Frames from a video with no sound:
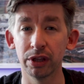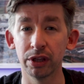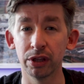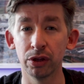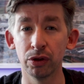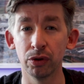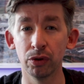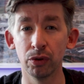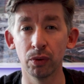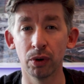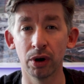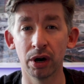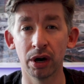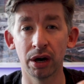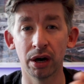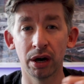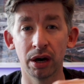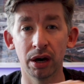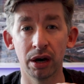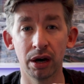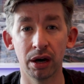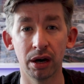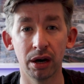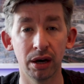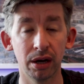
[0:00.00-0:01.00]
you
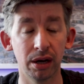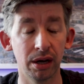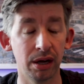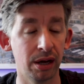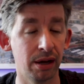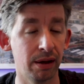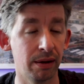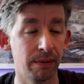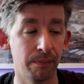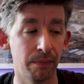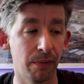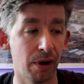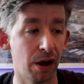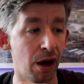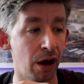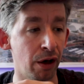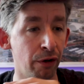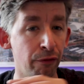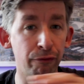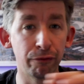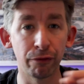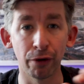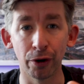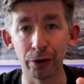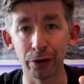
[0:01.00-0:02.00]
are
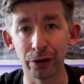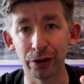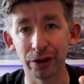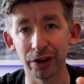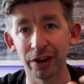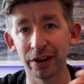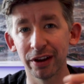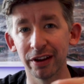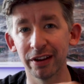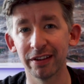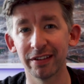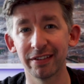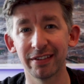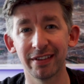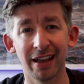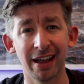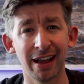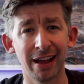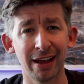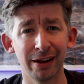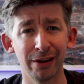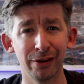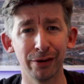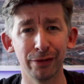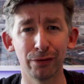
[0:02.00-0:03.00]
unfocused
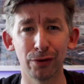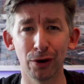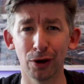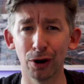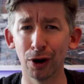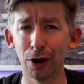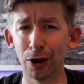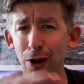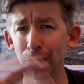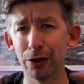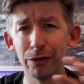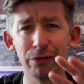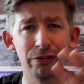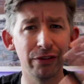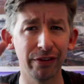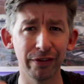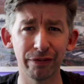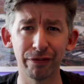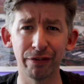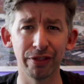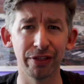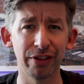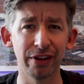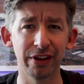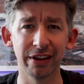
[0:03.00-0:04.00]
and you've got loads of
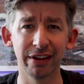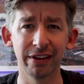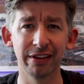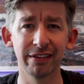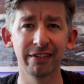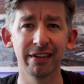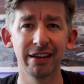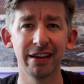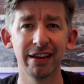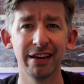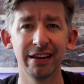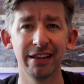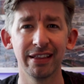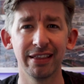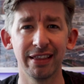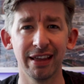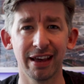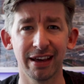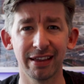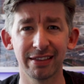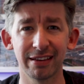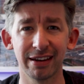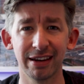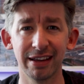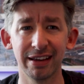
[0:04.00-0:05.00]
different things, the
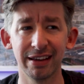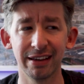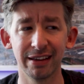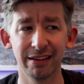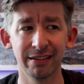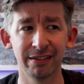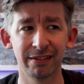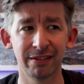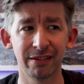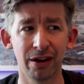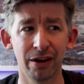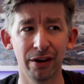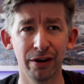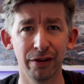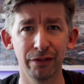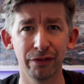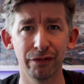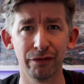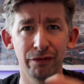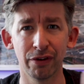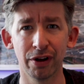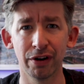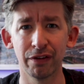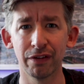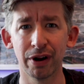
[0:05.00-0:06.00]
athlete has kind
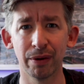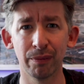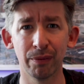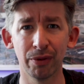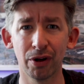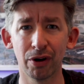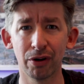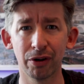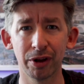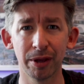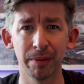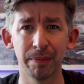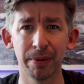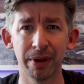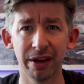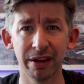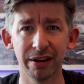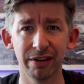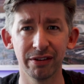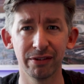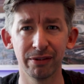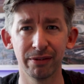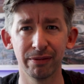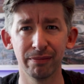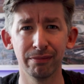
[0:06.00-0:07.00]
of run around with a hockey
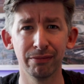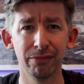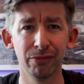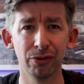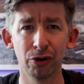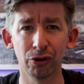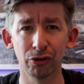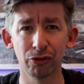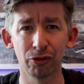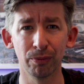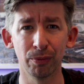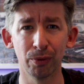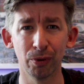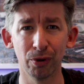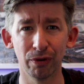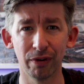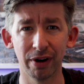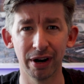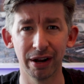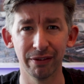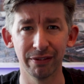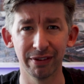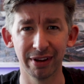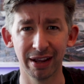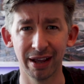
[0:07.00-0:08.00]
pitch, knocked a ball
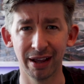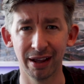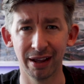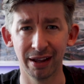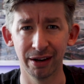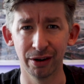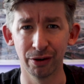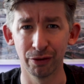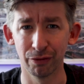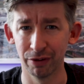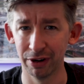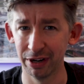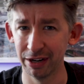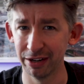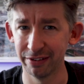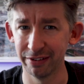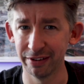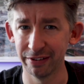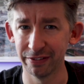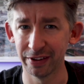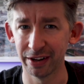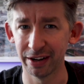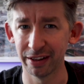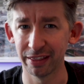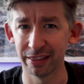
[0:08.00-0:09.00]
around and not really
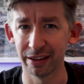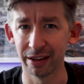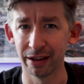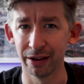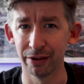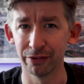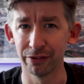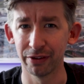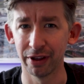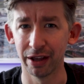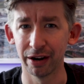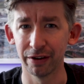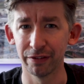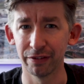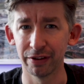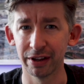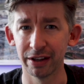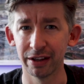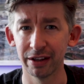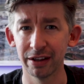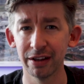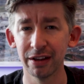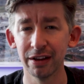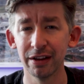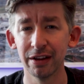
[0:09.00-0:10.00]
achieved anything else out of it.